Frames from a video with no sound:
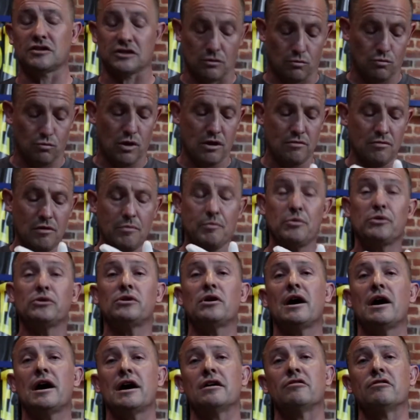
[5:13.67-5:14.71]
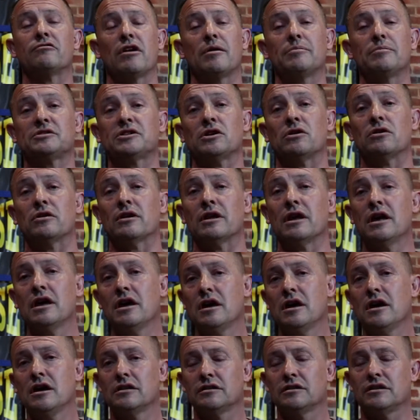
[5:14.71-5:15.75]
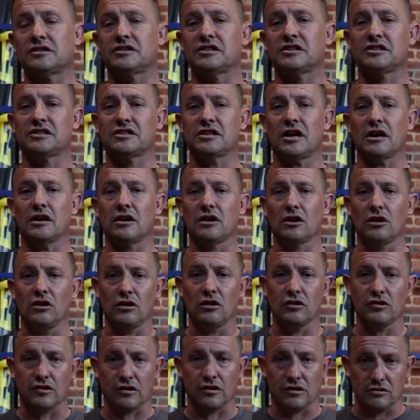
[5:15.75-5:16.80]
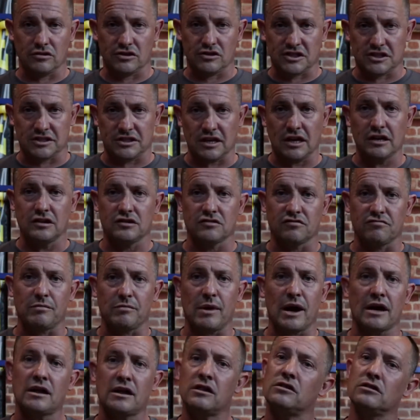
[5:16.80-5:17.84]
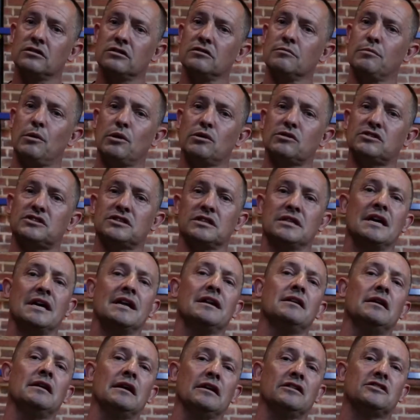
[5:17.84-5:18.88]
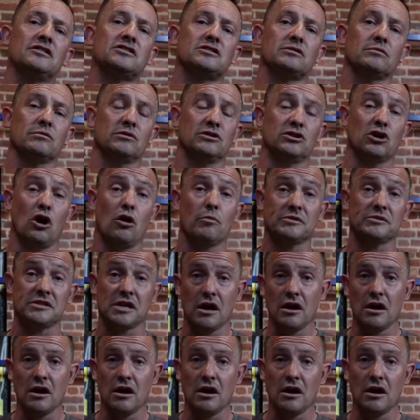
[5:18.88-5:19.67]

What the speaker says: And when we put our hand wraps on, there's a psychological state of mind that the boxer then needs to adopt,